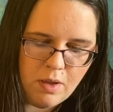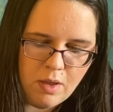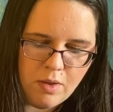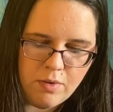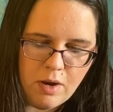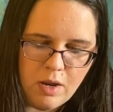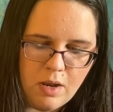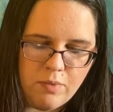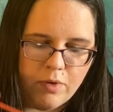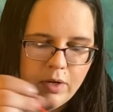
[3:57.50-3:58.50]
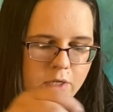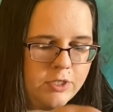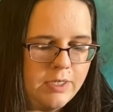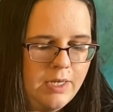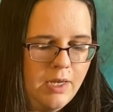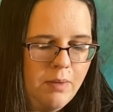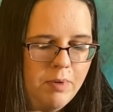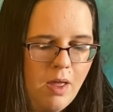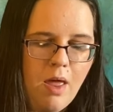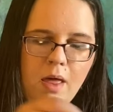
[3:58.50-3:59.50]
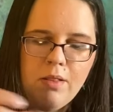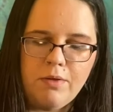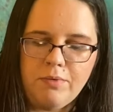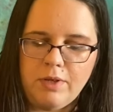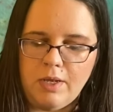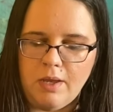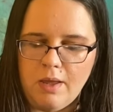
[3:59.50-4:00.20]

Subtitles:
All right, and we're gonna just keep coloring